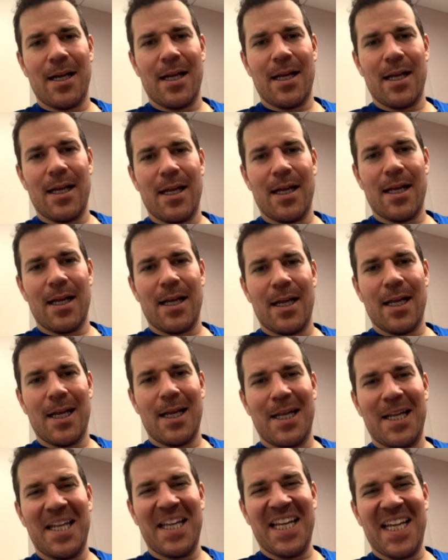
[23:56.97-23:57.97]

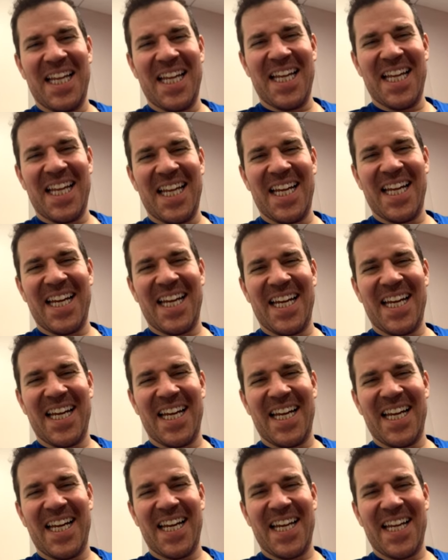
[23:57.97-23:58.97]

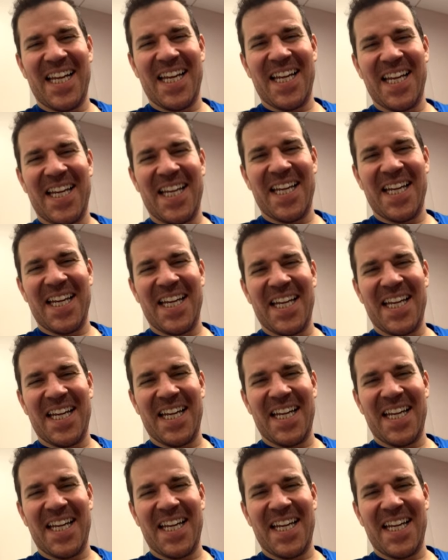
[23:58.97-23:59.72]
This person isn't speaking.